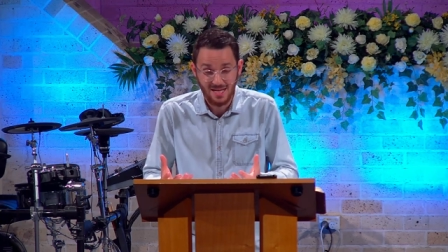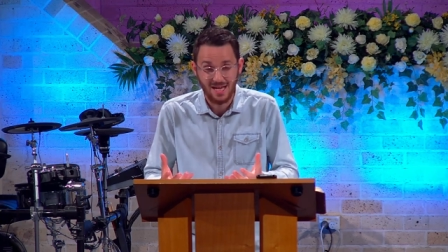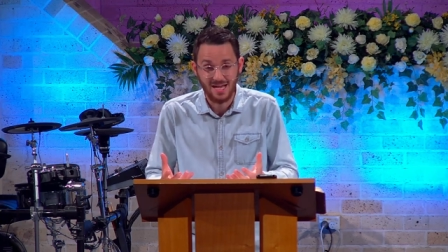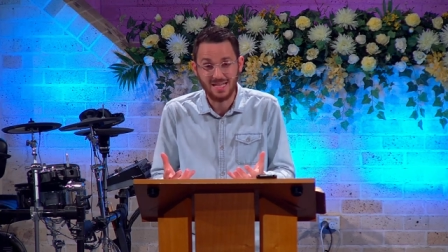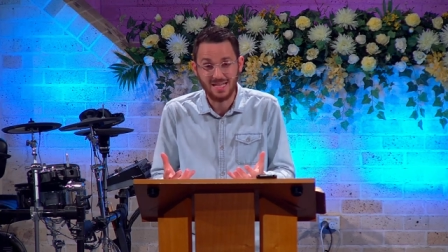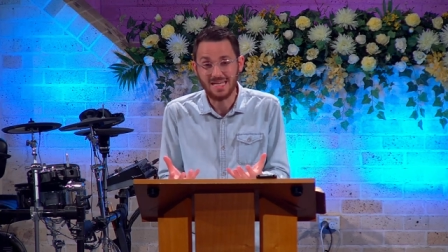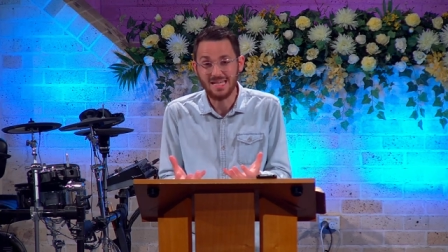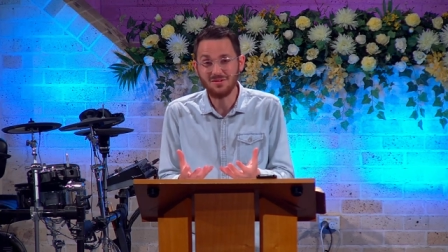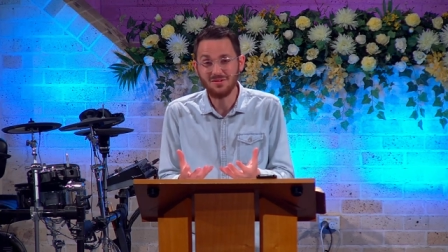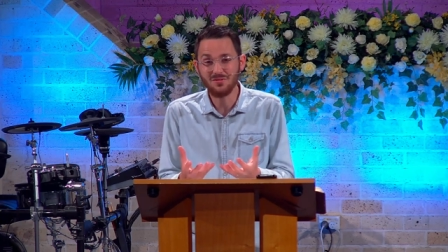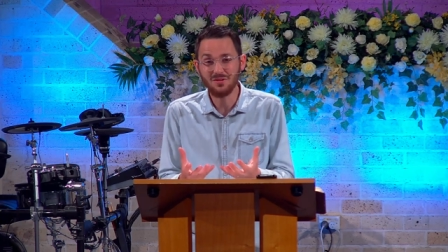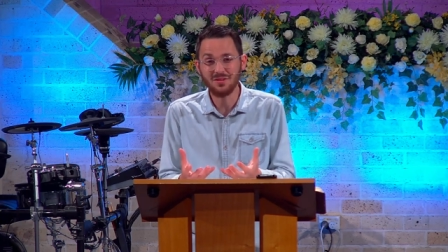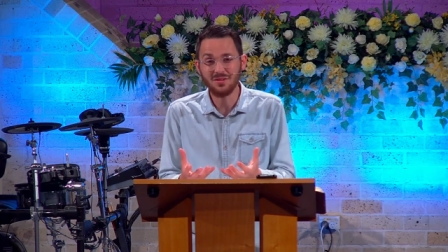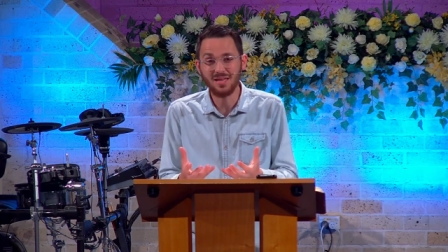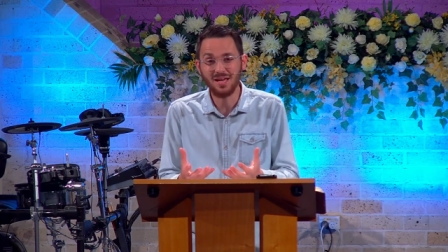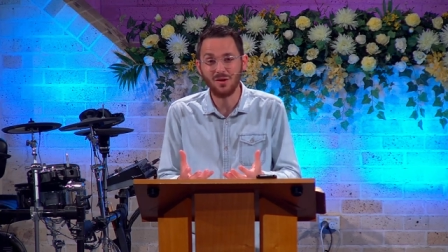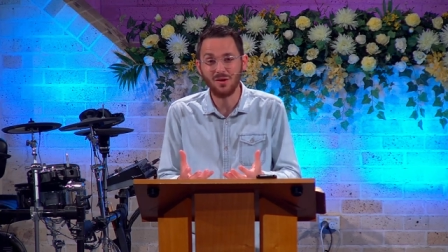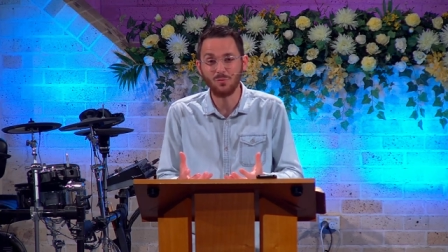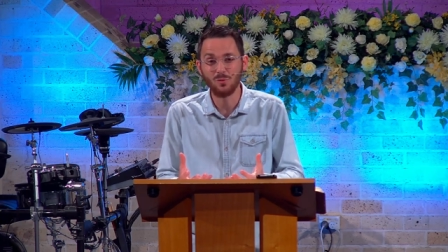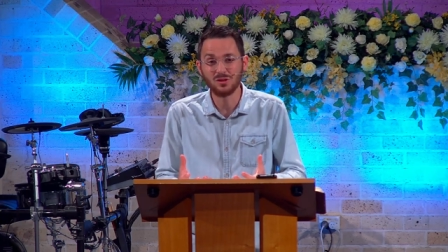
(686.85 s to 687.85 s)
And even
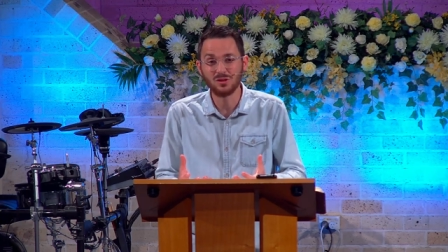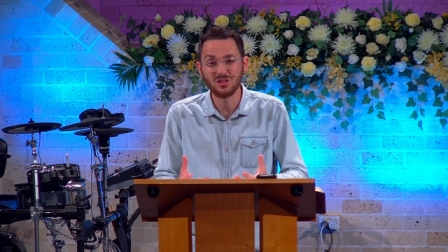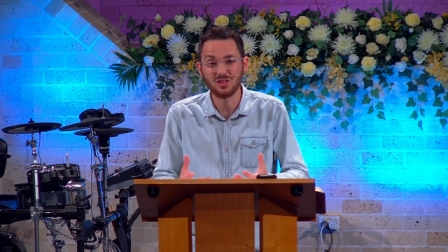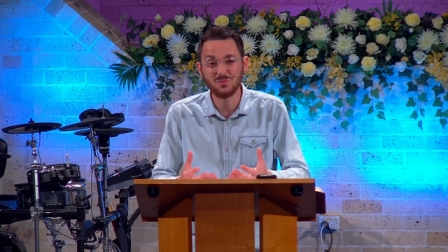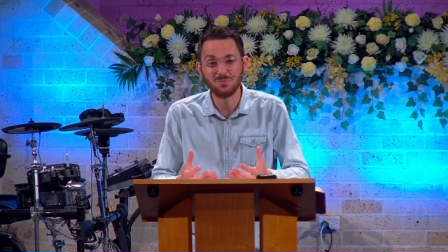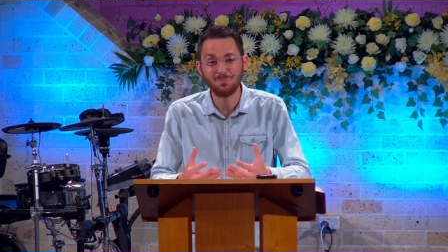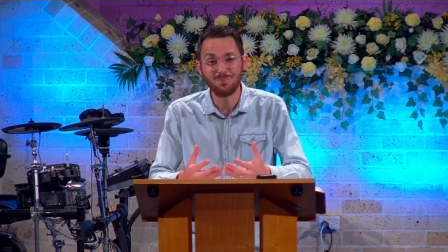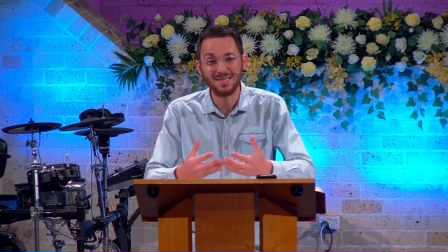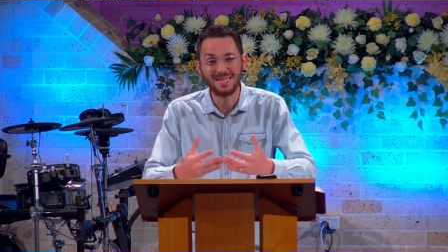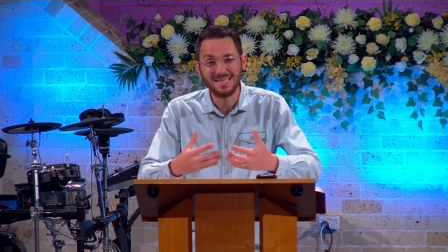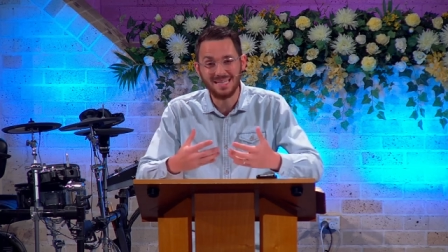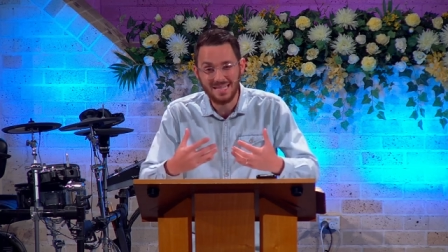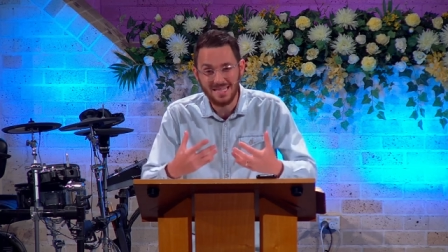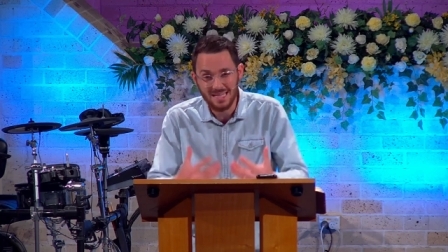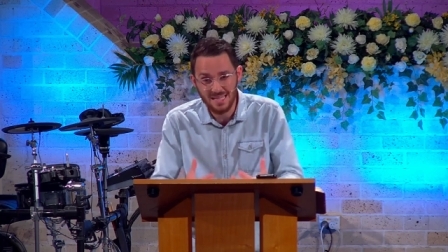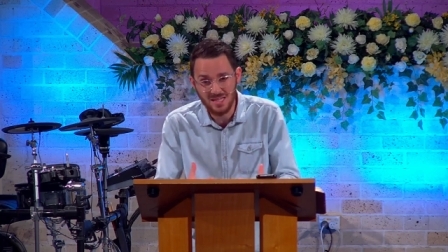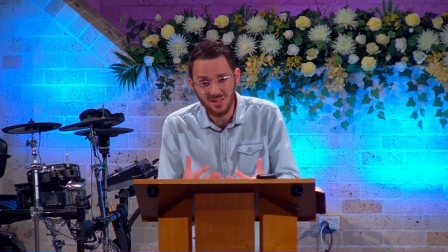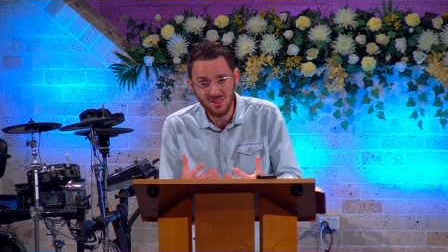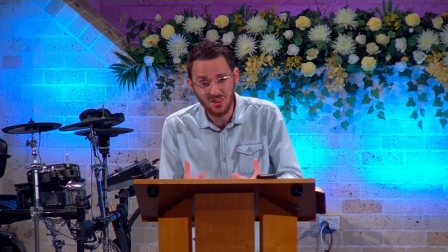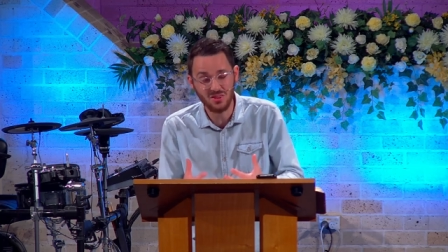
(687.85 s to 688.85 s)
that which is
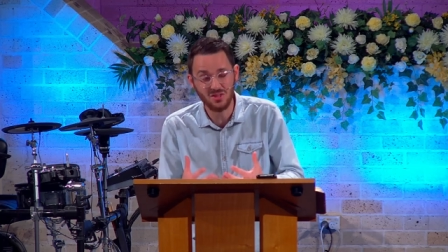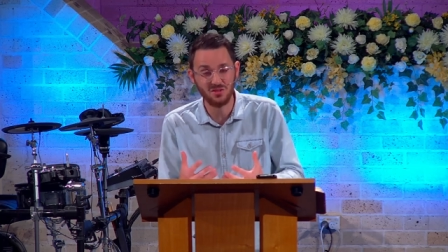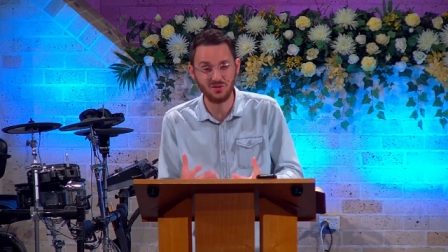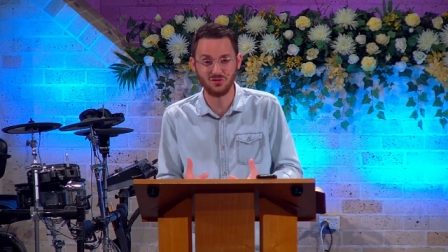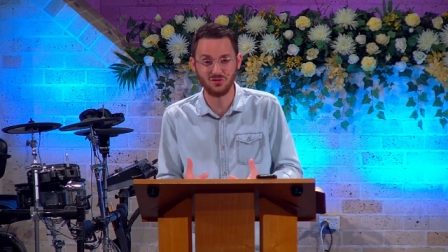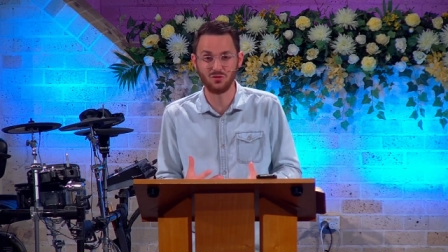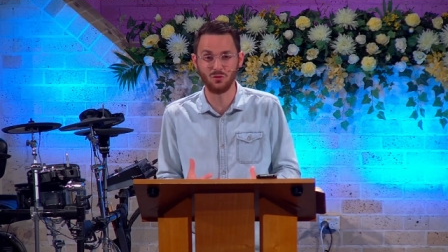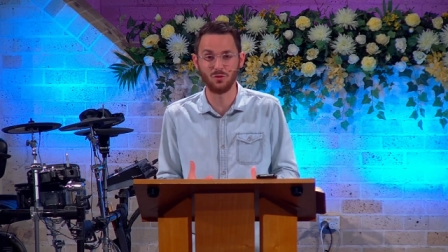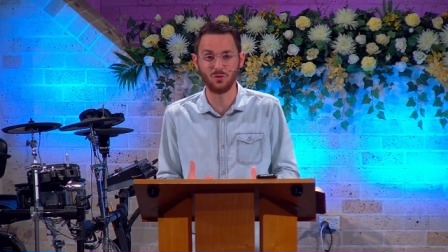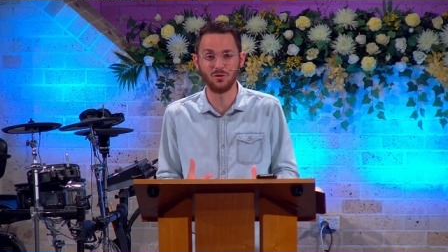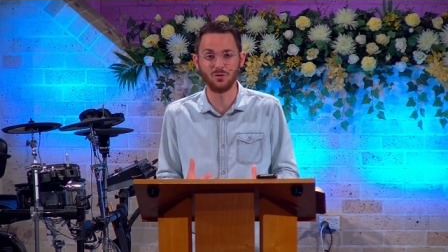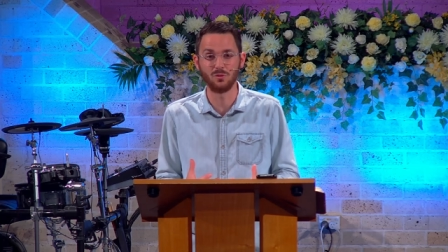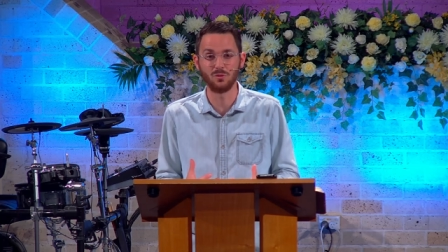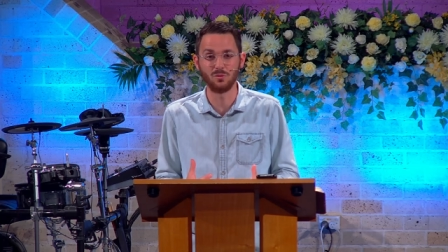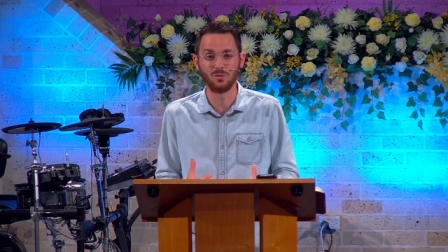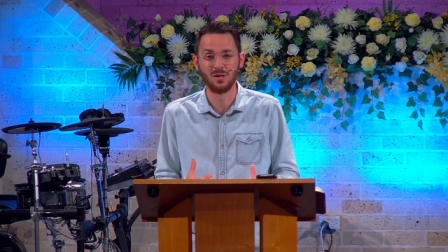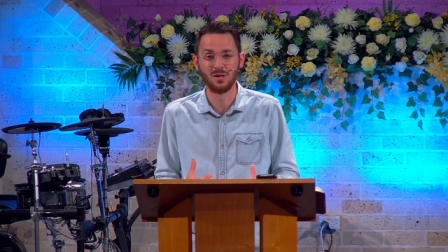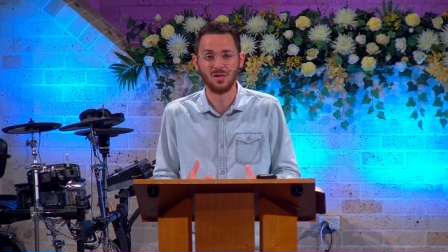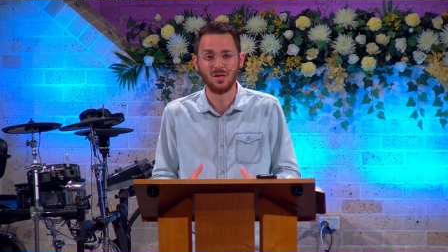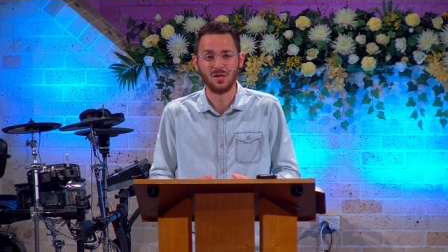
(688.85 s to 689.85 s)
beneath the
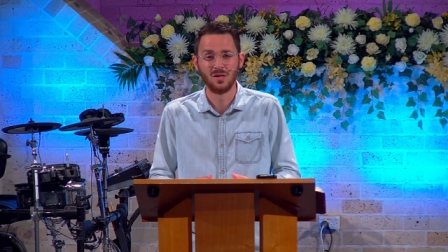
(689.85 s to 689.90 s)
soil,